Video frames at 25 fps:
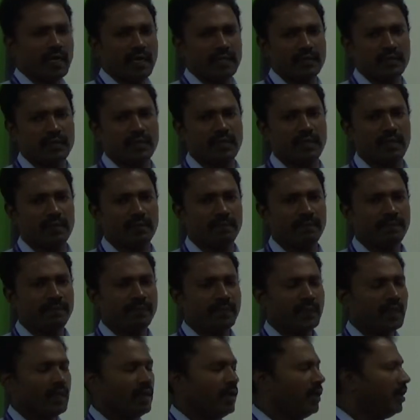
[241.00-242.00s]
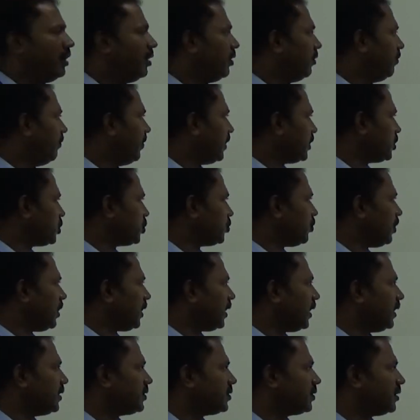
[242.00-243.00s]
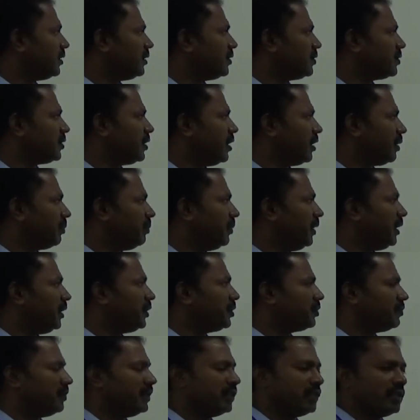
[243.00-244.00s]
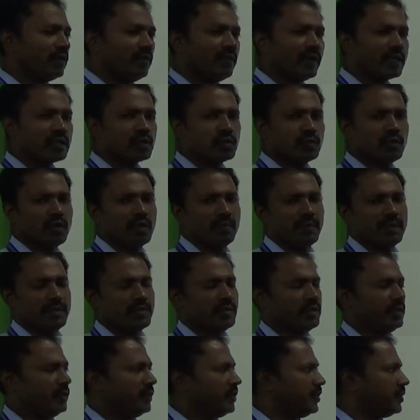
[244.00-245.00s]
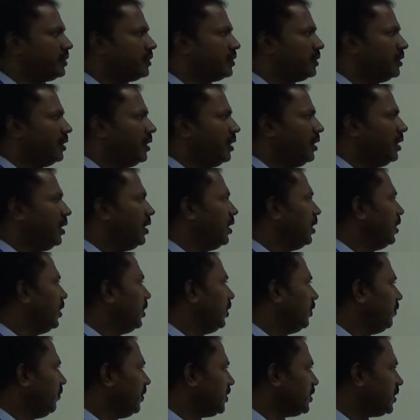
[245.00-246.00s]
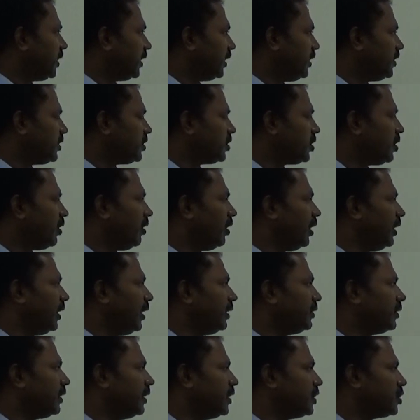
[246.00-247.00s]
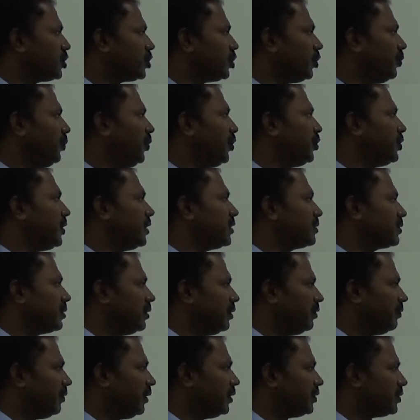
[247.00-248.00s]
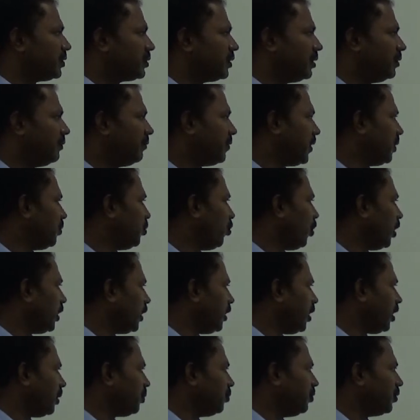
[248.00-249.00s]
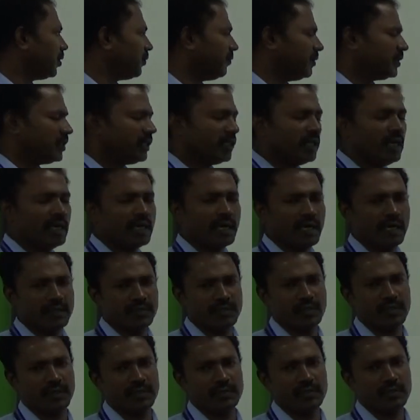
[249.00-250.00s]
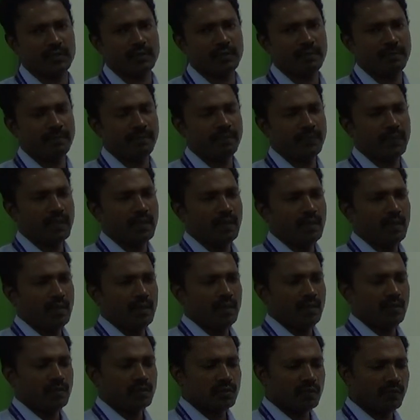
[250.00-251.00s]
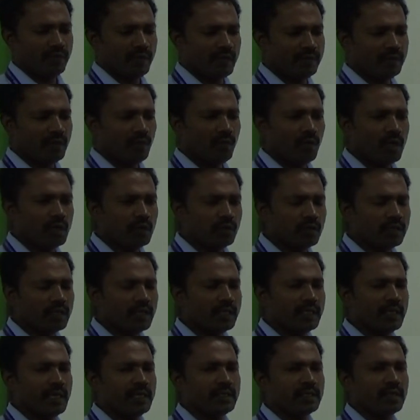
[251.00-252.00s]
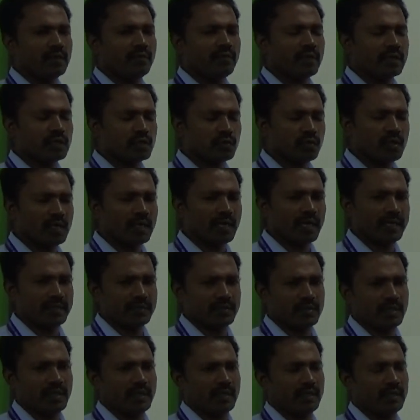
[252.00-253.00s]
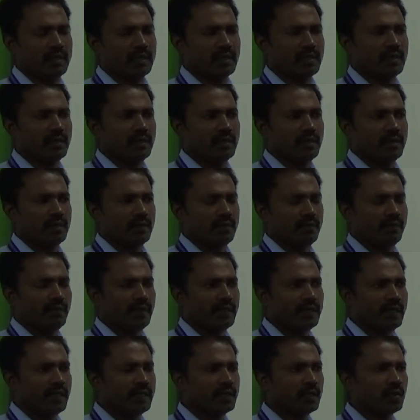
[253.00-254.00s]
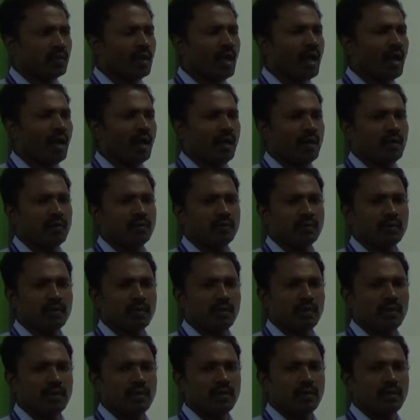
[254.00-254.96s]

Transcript: cluster. Virtual clusters are built with virtual machines which are installed at distributed servers from 1 or more physical clusters. So when we want to create a virtual cluster, we need to have